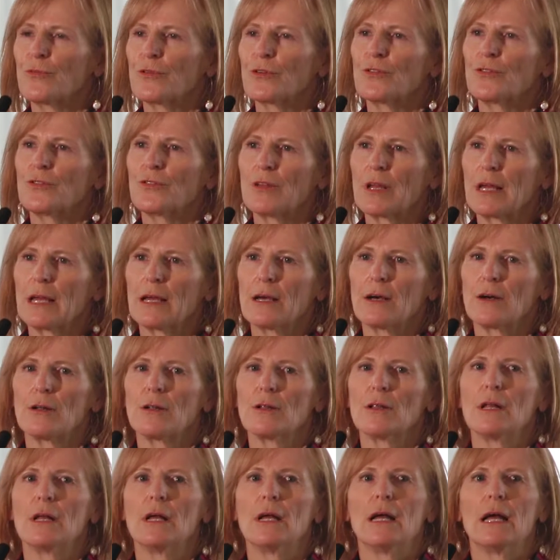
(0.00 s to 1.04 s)
for
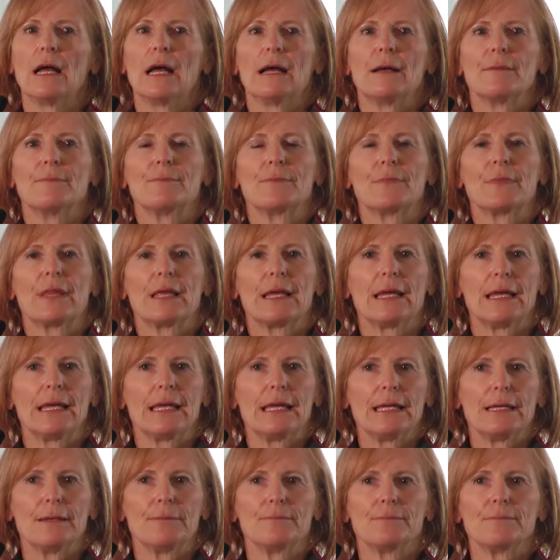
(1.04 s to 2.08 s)
sale,
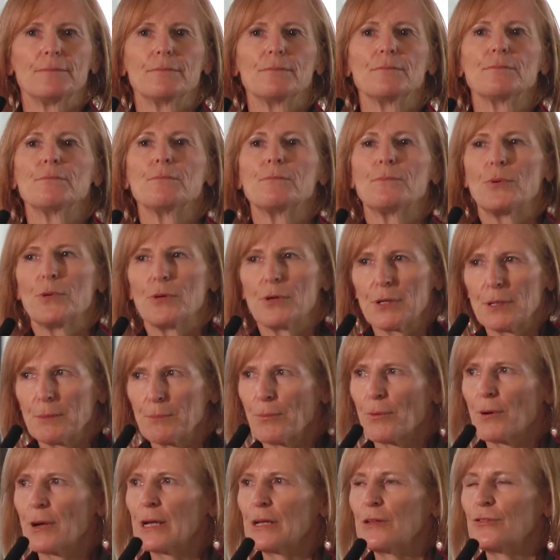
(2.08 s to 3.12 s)
they put a
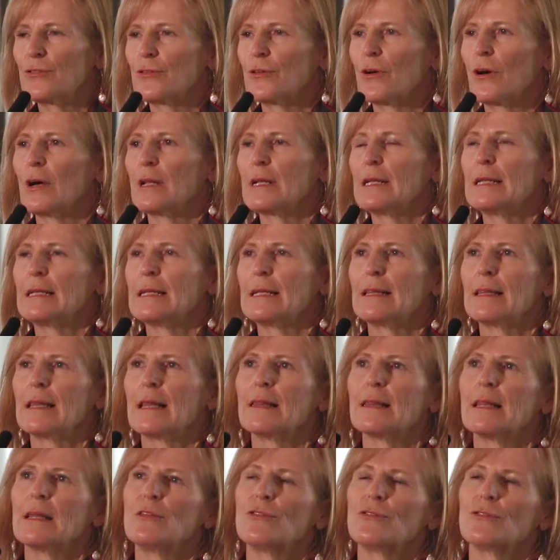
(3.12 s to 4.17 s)
price on it, and
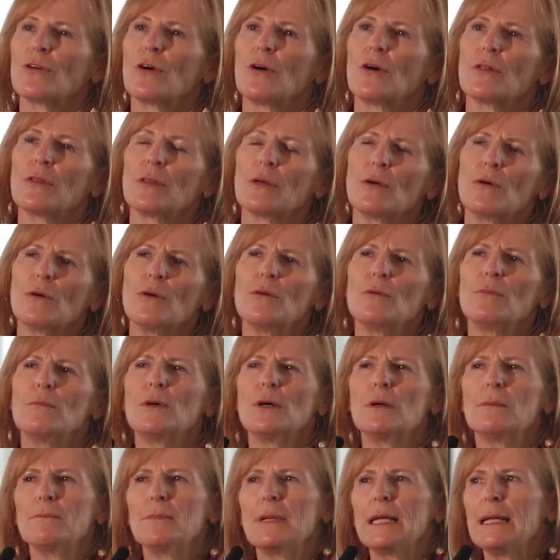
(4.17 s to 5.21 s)
then they saw that, oh,
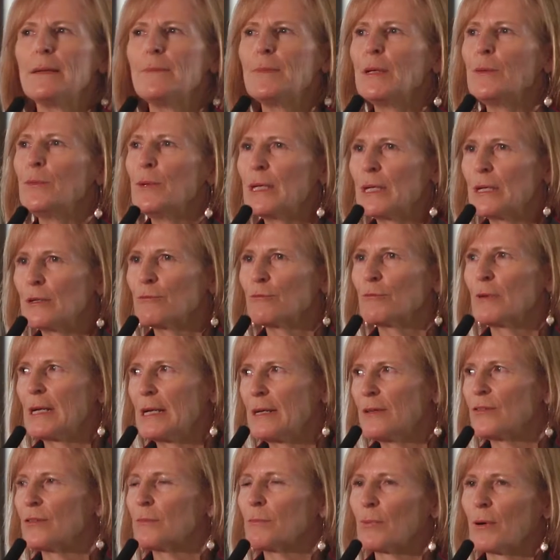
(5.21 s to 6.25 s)
well, maybe we can
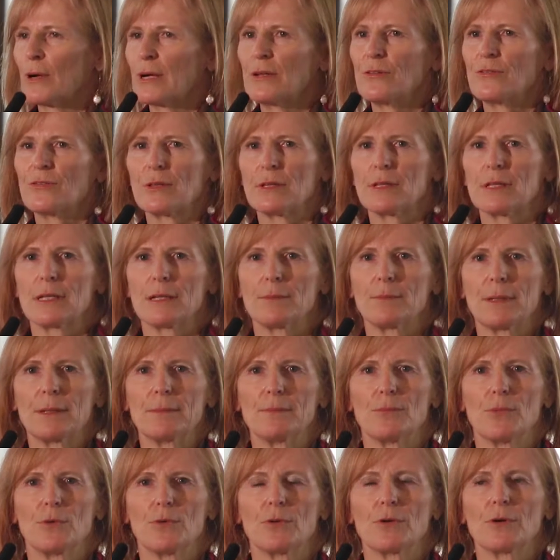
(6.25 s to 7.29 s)
raise the price a little
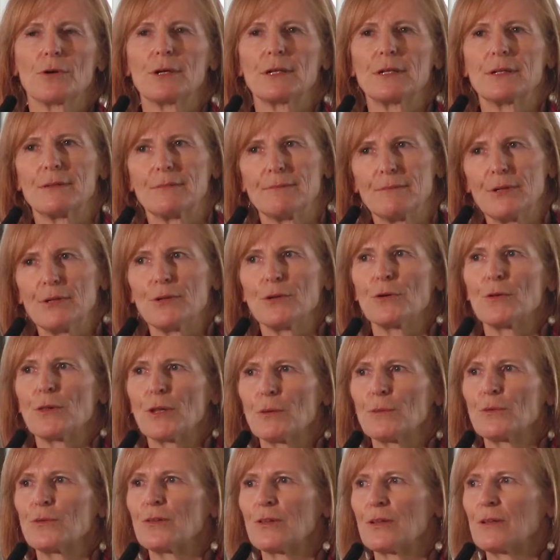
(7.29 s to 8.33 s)
bit more. And, you know,
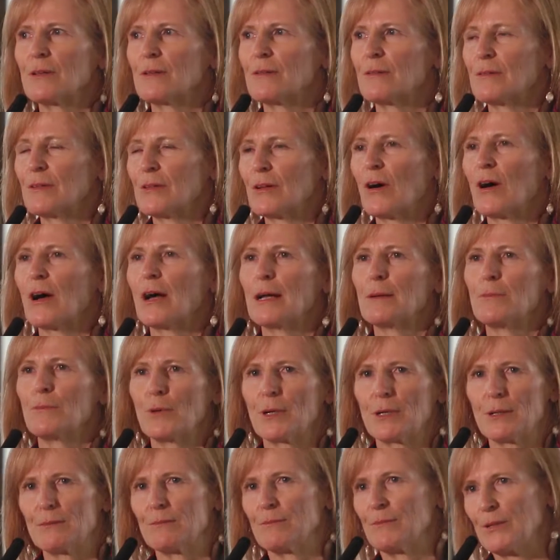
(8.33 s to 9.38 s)
there was a
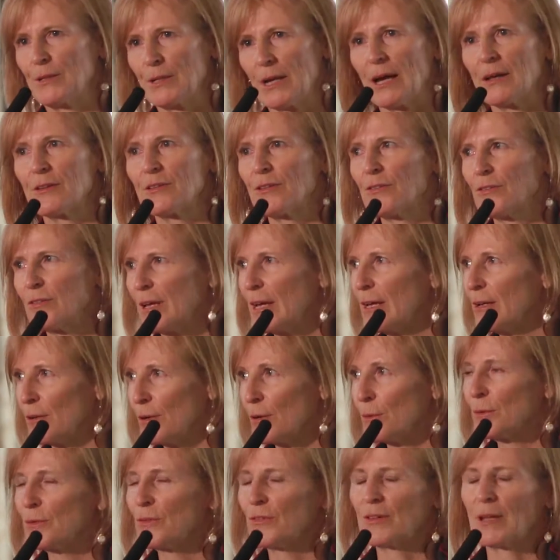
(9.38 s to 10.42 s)
time when you had to say
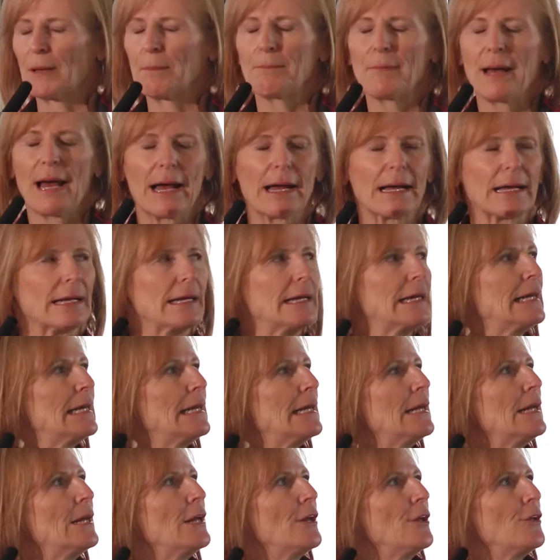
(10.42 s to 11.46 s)
no and step back.
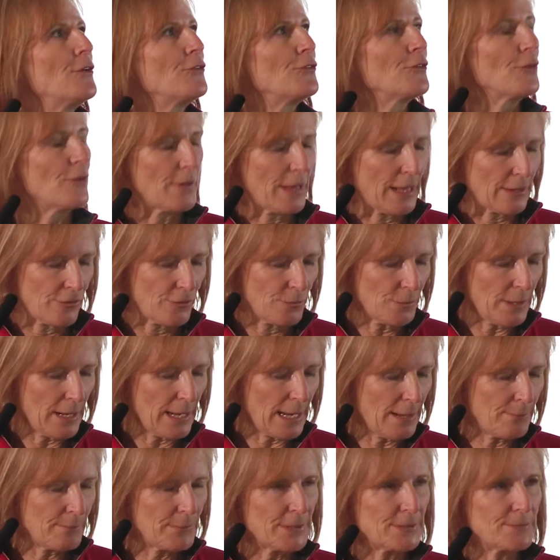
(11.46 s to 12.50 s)
So that's what
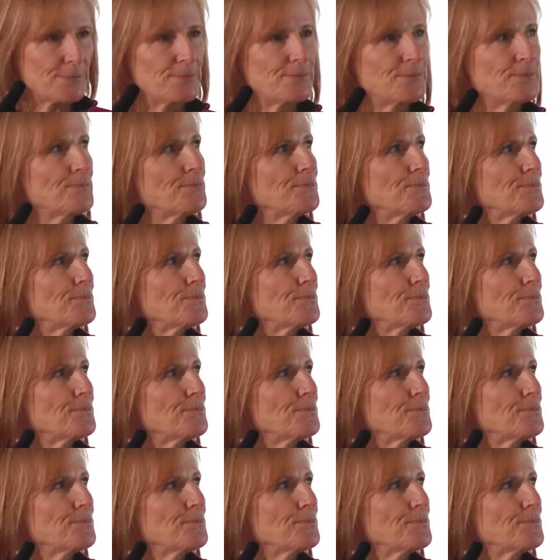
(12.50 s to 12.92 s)
happened.